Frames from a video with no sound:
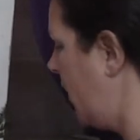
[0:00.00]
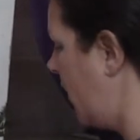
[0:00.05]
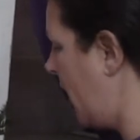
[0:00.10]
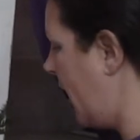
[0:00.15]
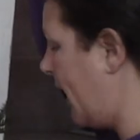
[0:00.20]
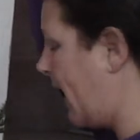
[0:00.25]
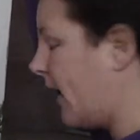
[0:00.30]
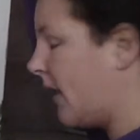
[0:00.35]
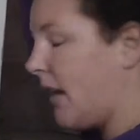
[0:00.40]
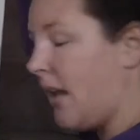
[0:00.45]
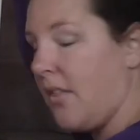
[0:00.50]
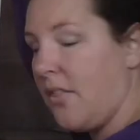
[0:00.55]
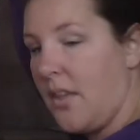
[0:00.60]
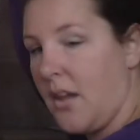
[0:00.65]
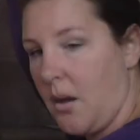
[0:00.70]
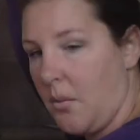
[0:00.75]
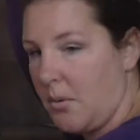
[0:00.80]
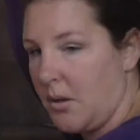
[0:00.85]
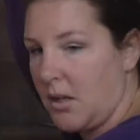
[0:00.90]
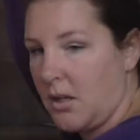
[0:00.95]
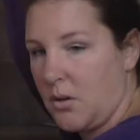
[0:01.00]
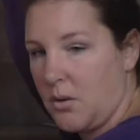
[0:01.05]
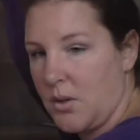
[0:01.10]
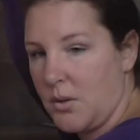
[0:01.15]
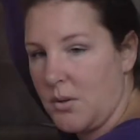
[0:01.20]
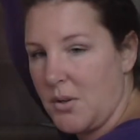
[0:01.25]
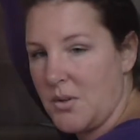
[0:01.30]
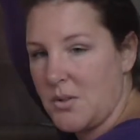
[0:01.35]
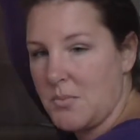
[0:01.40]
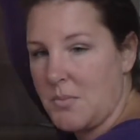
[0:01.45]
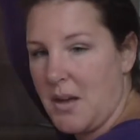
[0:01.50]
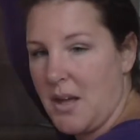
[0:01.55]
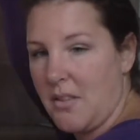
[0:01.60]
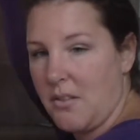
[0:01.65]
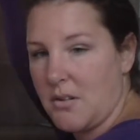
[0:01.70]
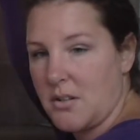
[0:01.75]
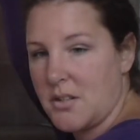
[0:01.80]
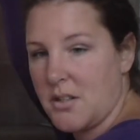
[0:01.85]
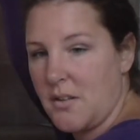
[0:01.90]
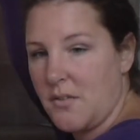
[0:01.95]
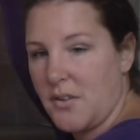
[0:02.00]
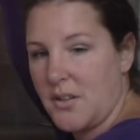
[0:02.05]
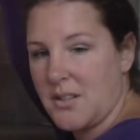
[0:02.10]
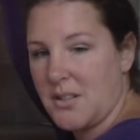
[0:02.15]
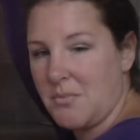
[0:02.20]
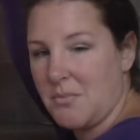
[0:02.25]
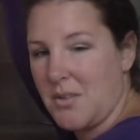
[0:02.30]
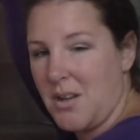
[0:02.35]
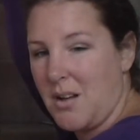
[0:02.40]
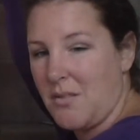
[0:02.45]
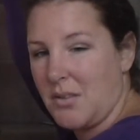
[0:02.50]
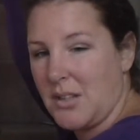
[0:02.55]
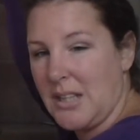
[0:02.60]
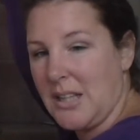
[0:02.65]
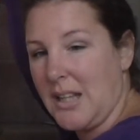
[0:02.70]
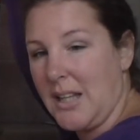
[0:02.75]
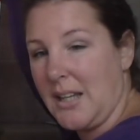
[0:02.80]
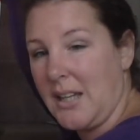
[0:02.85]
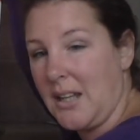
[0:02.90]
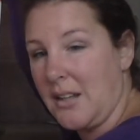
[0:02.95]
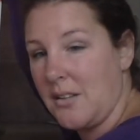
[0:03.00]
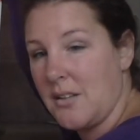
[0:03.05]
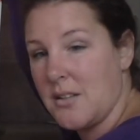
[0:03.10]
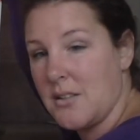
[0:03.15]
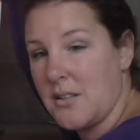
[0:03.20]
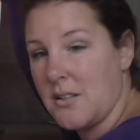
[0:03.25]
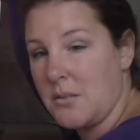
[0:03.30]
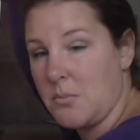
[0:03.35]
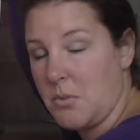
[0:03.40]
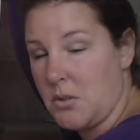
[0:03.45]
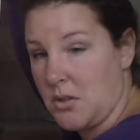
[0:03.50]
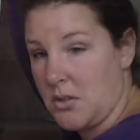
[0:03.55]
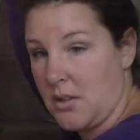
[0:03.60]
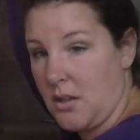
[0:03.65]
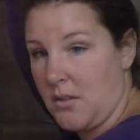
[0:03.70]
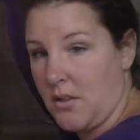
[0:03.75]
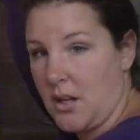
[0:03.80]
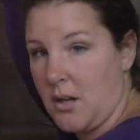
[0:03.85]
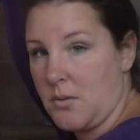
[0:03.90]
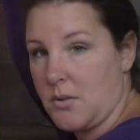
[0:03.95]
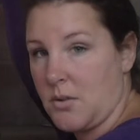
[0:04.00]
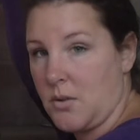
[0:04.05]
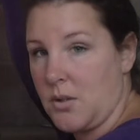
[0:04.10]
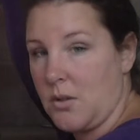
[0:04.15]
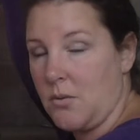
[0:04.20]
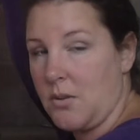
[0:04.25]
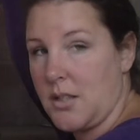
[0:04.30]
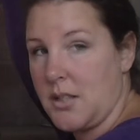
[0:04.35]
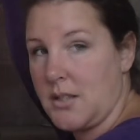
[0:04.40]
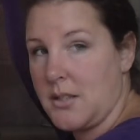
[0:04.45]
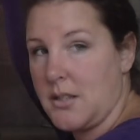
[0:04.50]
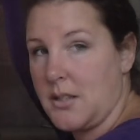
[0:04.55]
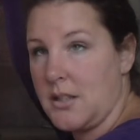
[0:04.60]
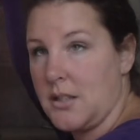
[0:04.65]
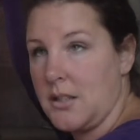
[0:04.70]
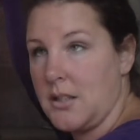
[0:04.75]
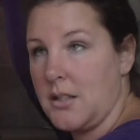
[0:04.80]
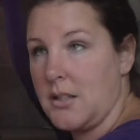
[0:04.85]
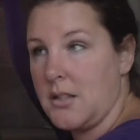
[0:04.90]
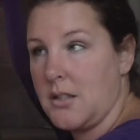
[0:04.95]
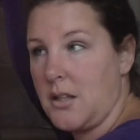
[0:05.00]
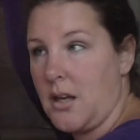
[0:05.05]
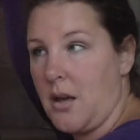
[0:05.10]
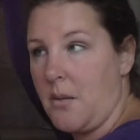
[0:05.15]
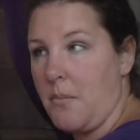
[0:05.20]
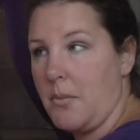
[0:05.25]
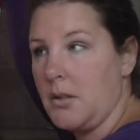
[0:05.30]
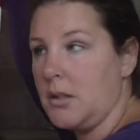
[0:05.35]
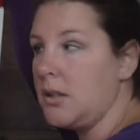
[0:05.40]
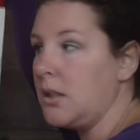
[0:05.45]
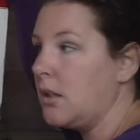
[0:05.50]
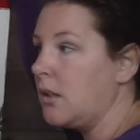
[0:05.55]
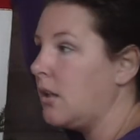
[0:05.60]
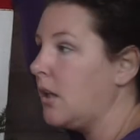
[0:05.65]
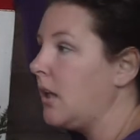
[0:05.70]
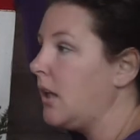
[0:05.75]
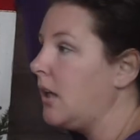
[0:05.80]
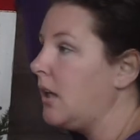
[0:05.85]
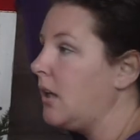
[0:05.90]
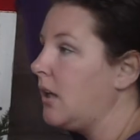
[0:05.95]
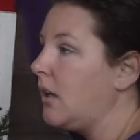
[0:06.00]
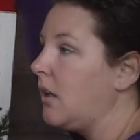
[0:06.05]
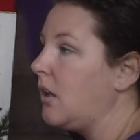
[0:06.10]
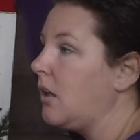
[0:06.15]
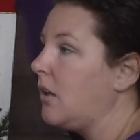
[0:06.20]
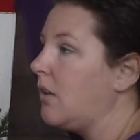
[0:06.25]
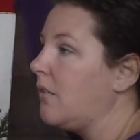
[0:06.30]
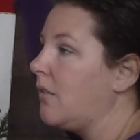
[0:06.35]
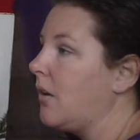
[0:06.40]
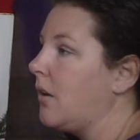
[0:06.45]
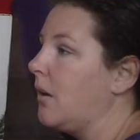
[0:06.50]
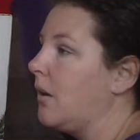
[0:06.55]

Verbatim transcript: And I think I'm gonna go use my other stuff because I'm not really liking this as much as I thought I was going to. This is, I believe,